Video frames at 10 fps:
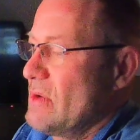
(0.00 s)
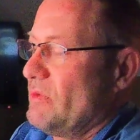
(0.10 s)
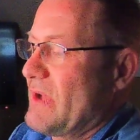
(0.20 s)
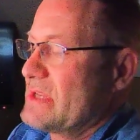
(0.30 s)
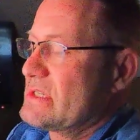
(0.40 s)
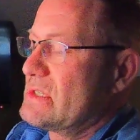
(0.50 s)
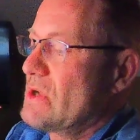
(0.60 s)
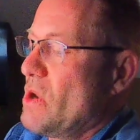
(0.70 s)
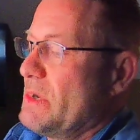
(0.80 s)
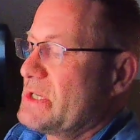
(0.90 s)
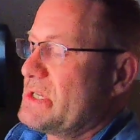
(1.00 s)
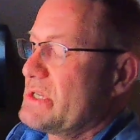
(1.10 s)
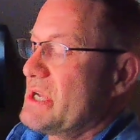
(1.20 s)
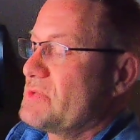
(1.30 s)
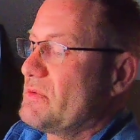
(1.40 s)
We've had so much
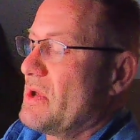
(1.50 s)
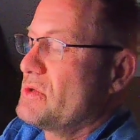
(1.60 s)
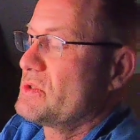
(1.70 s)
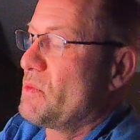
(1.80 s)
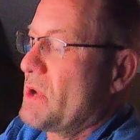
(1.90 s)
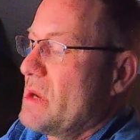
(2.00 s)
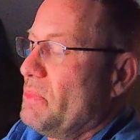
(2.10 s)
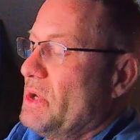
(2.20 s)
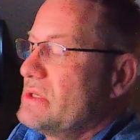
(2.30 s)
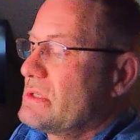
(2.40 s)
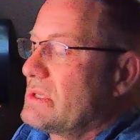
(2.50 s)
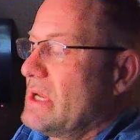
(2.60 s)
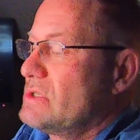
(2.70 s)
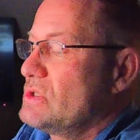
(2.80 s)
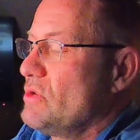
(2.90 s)
success with those. So we're going to
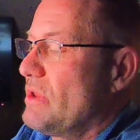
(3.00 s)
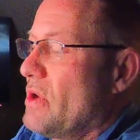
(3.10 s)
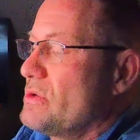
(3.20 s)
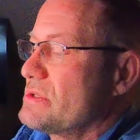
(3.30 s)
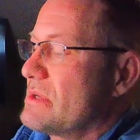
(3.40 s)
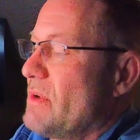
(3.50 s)
put 2 of those.